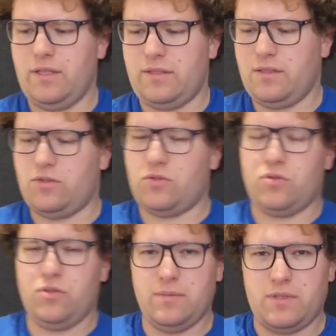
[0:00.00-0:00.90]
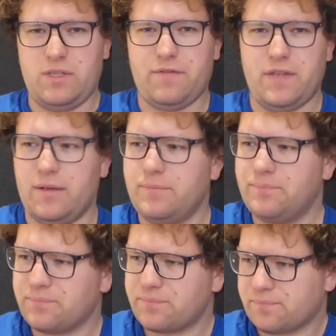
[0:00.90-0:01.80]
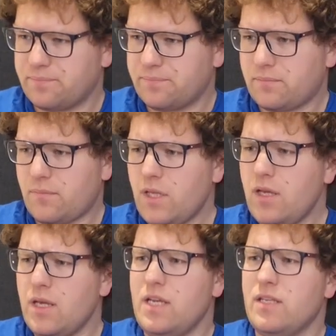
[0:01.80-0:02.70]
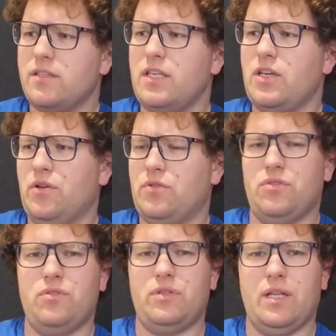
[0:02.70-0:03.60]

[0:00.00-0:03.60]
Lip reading: this tulip snifter is the go-to